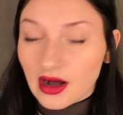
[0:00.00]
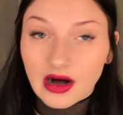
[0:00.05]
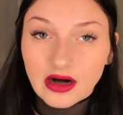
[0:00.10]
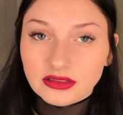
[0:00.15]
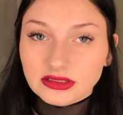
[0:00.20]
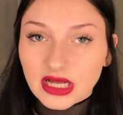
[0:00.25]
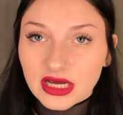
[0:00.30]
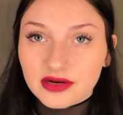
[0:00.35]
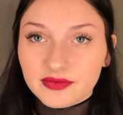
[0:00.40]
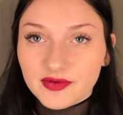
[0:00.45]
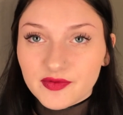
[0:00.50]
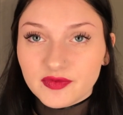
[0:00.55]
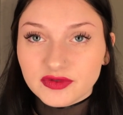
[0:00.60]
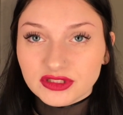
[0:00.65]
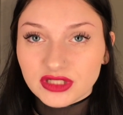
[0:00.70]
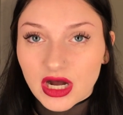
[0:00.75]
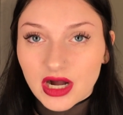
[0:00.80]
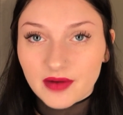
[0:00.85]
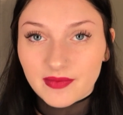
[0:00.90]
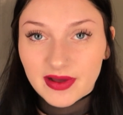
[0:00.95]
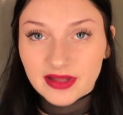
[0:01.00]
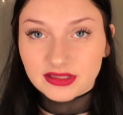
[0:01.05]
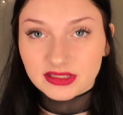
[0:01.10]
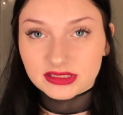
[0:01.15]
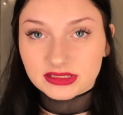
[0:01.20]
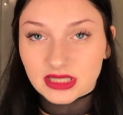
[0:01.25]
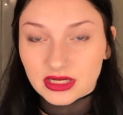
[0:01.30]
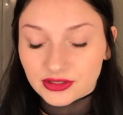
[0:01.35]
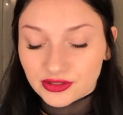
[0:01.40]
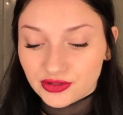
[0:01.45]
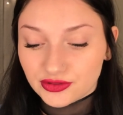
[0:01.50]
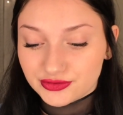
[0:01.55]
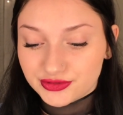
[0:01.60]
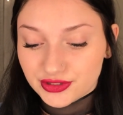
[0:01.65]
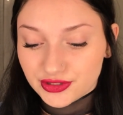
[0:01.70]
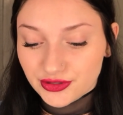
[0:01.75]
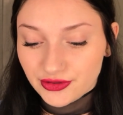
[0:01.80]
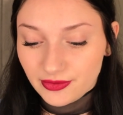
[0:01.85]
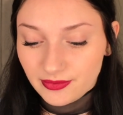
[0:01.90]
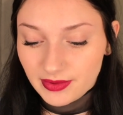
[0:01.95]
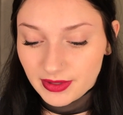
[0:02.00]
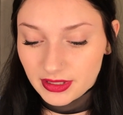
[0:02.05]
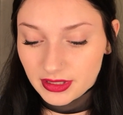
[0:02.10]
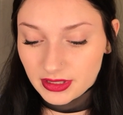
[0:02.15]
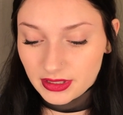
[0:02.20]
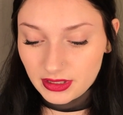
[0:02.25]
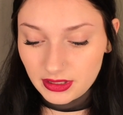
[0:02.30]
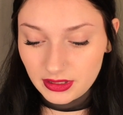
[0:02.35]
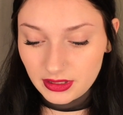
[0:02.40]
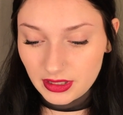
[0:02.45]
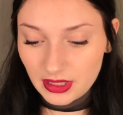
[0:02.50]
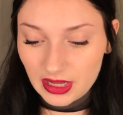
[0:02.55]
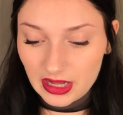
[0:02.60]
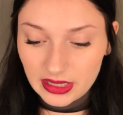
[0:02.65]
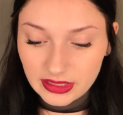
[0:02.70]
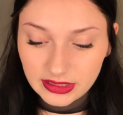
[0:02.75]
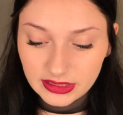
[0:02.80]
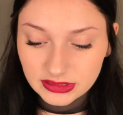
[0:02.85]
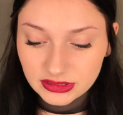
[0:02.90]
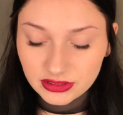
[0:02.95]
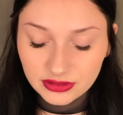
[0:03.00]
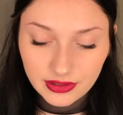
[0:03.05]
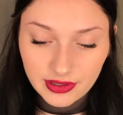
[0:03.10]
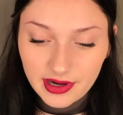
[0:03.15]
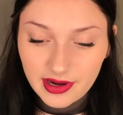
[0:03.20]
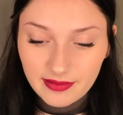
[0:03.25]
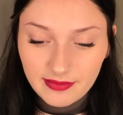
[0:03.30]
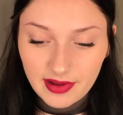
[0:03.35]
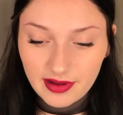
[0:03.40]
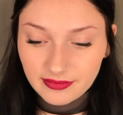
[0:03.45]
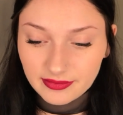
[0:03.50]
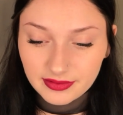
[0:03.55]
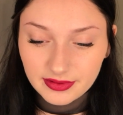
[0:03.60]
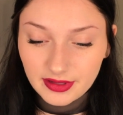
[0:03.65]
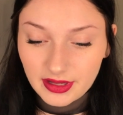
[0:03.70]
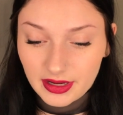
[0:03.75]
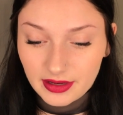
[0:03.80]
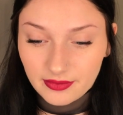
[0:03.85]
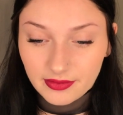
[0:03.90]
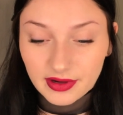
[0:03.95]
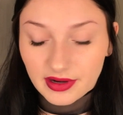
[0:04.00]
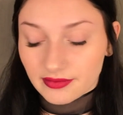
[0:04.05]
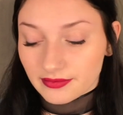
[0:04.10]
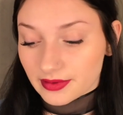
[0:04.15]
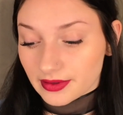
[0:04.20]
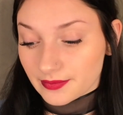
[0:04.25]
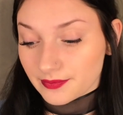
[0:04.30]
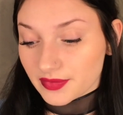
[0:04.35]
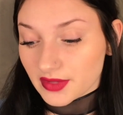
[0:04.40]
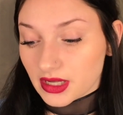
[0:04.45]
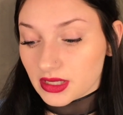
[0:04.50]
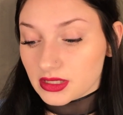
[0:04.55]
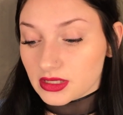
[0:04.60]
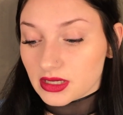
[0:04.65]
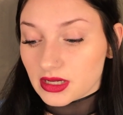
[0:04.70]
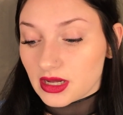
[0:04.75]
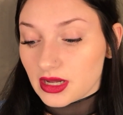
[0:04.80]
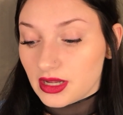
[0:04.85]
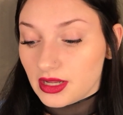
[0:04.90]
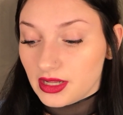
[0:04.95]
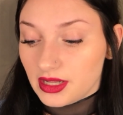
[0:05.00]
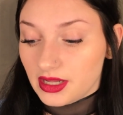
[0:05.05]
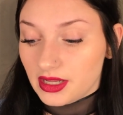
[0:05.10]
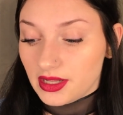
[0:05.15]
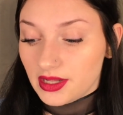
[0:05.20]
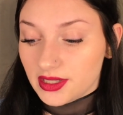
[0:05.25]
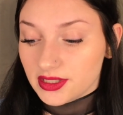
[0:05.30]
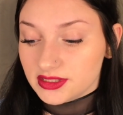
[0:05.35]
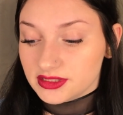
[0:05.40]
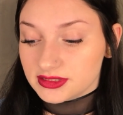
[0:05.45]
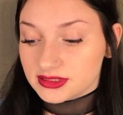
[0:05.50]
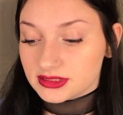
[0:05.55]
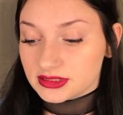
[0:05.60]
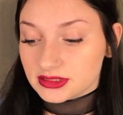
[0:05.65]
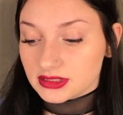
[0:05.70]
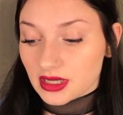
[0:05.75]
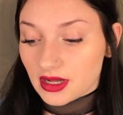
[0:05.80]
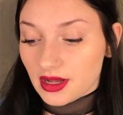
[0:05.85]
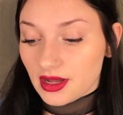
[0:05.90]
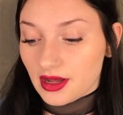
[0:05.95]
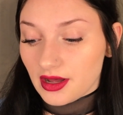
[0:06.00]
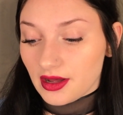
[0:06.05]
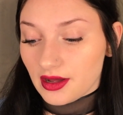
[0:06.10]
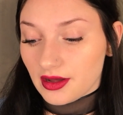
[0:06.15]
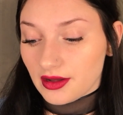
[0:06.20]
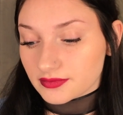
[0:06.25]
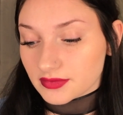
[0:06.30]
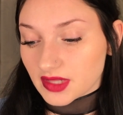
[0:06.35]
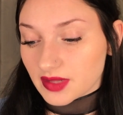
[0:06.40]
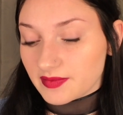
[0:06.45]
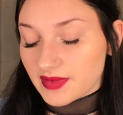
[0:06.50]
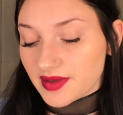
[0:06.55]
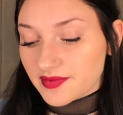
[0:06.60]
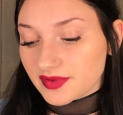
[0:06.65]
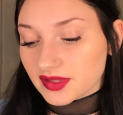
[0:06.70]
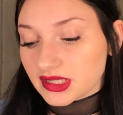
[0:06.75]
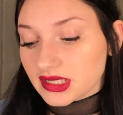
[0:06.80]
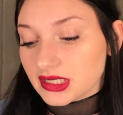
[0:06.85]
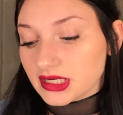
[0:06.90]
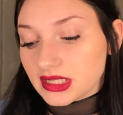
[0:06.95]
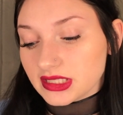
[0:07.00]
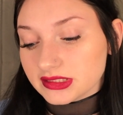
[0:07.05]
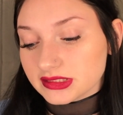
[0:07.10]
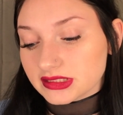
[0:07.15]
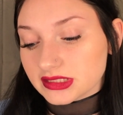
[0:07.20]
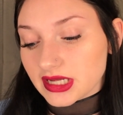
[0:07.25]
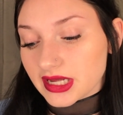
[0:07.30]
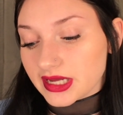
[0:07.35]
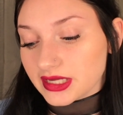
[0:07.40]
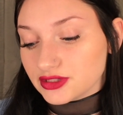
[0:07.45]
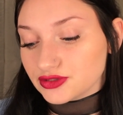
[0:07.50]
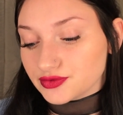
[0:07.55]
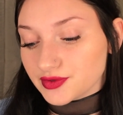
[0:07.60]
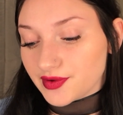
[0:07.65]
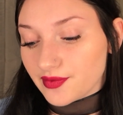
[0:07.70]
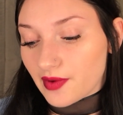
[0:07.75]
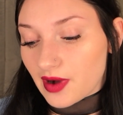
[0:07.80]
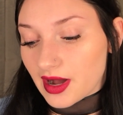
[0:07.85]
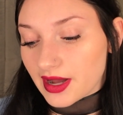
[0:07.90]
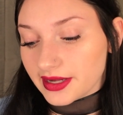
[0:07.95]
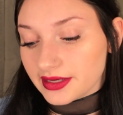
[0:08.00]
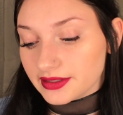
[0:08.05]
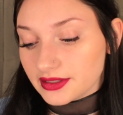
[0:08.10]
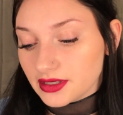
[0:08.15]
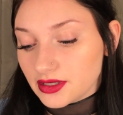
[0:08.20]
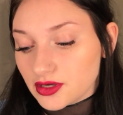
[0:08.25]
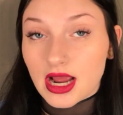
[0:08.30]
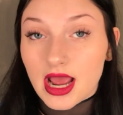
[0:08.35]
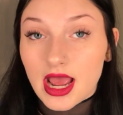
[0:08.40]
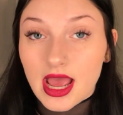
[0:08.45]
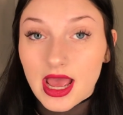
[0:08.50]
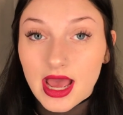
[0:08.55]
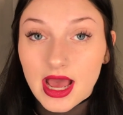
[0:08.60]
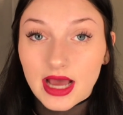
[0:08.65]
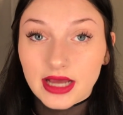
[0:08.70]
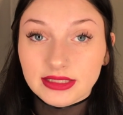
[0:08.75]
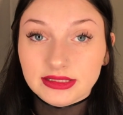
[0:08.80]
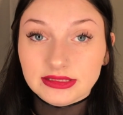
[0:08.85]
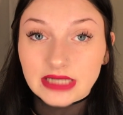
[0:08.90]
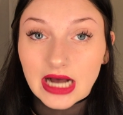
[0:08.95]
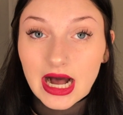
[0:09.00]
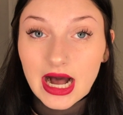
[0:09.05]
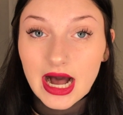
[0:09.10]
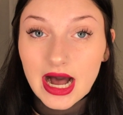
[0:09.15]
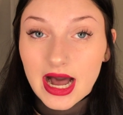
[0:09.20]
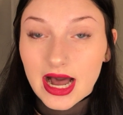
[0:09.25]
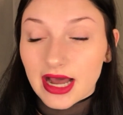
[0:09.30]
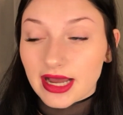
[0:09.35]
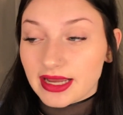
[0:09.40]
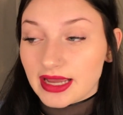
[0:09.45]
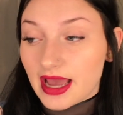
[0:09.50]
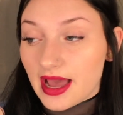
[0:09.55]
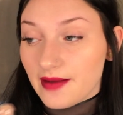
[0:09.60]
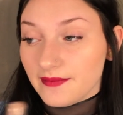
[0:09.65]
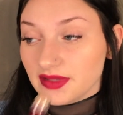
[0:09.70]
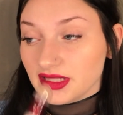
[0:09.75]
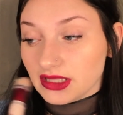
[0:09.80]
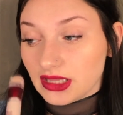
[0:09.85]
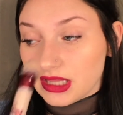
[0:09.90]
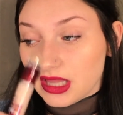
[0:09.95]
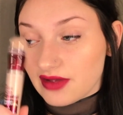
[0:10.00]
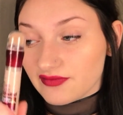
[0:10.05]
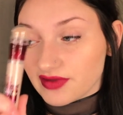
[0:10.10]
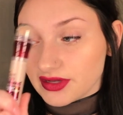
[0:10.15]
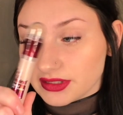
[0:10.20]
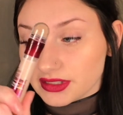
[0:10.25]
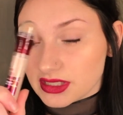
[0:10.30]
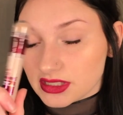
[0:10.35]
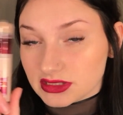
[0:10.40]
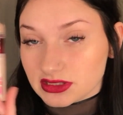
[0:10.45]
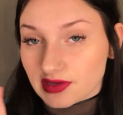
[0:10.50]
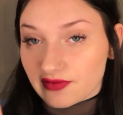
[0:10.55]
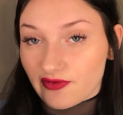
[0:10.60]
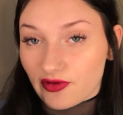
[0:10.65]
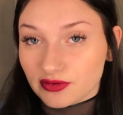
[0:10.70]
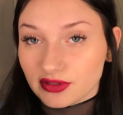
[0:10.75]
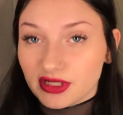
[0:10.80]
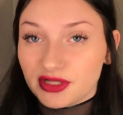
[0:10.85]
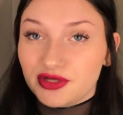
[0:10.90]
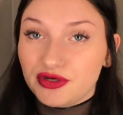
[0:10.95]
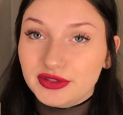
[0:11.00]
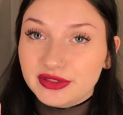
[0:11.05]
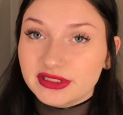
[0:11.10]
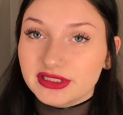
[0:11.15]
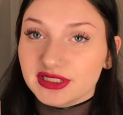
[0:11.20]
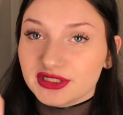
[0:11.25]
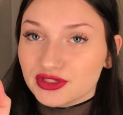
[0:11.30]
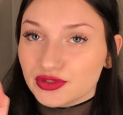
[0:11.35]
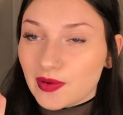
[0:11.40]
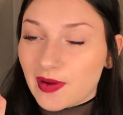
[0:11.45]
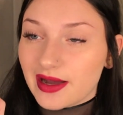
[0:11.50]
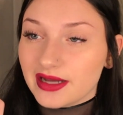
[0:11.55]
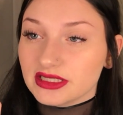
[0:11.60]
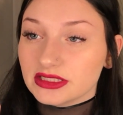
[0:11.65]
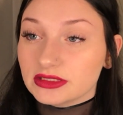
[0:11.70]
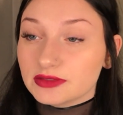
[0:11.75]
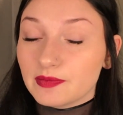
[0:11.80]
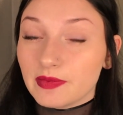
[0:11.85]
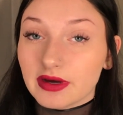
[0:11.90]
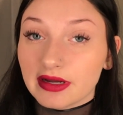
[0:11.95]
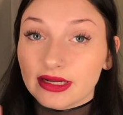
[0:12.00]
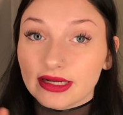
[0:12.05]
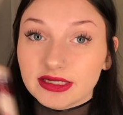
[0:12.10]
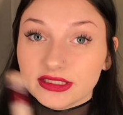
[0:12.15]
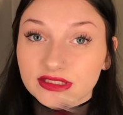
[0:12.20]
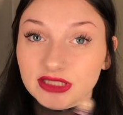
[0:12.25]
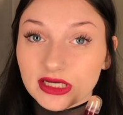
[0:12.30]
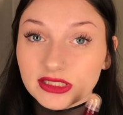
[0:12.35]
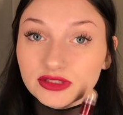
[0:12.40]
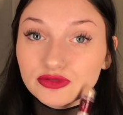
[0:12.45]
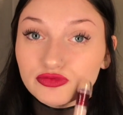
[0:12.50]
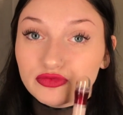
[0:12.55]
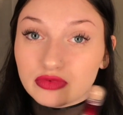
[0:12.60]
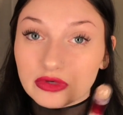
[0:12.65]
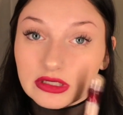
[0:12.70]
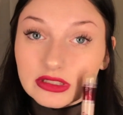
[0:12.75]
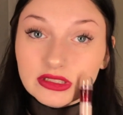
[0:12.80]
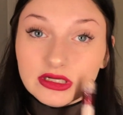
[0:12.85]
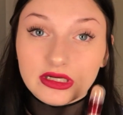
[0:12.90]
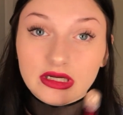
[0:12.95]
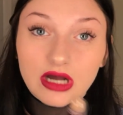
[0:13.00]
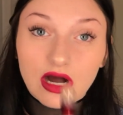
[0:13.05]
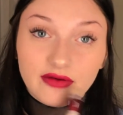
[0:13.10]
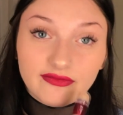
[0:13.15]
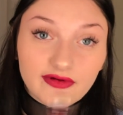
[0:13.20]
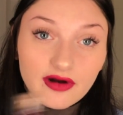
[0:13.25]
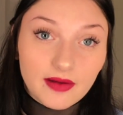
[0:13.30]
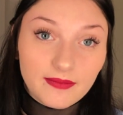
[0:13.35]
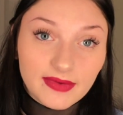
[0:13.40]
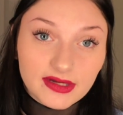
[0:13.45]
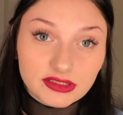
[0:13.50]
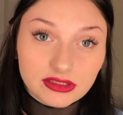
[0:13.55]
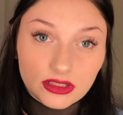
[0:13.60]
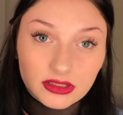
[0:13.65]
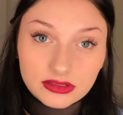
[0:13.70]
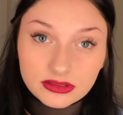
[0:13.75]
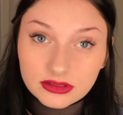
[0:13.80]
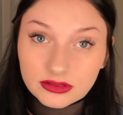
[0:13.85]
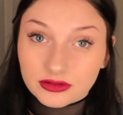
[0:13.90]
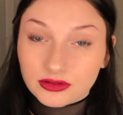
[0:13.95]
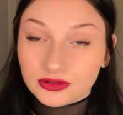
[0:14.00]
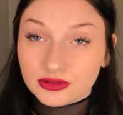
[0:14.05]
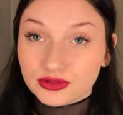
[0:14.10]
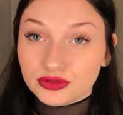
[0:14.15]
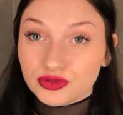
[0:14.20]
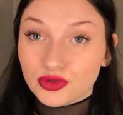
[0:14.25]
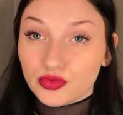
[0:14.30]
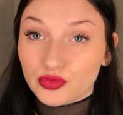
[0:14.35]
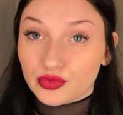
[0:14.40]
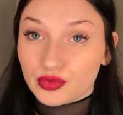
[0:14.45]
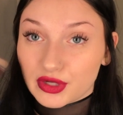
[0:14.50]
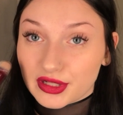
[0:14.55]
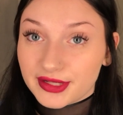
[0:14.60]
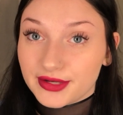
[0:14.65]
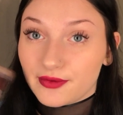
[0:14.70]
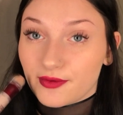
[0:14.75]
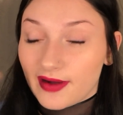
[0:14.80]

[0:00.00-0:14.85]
A lot of people talk about this on YouTube and Instagram, everything, whatever, is the Maybelline Insta Age Rewind, and I am loving this. I've only used it twice, but it does really cover up my dark circles really